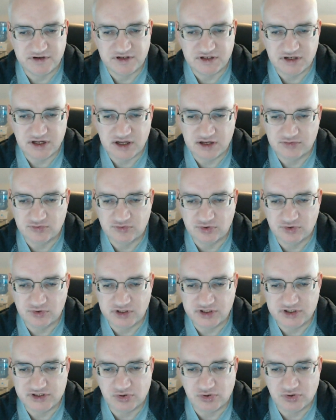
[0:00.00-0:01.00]
and
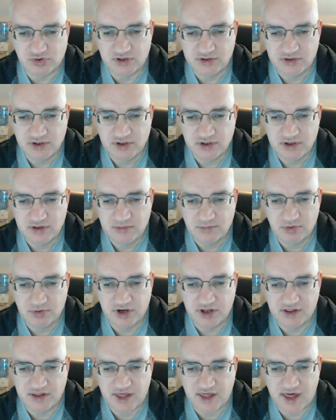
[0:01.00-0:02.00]
really sort of
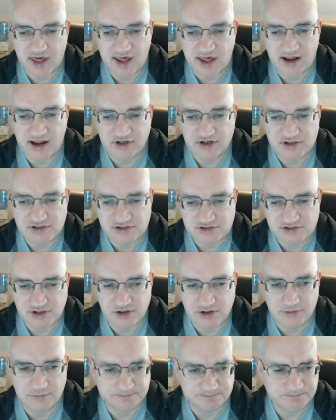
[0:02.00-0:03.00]
putting that out there.
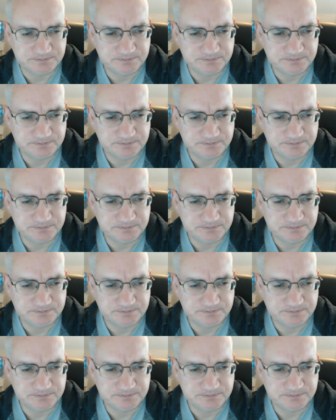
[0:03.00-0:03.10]
So